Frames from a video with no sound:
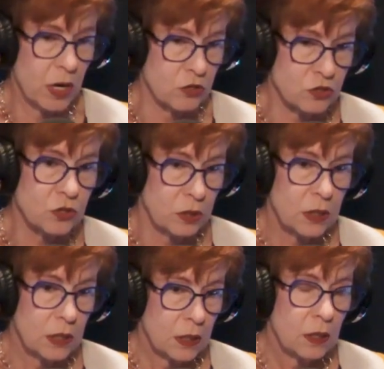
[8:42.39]
Wow.
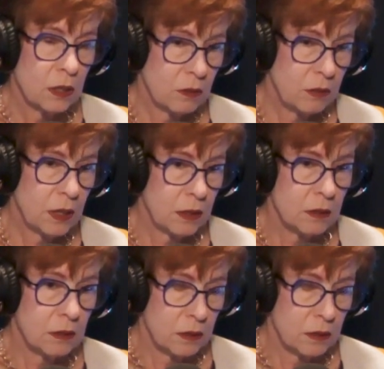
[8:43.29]
Yeah. Oh yeah. yeah. It was a big to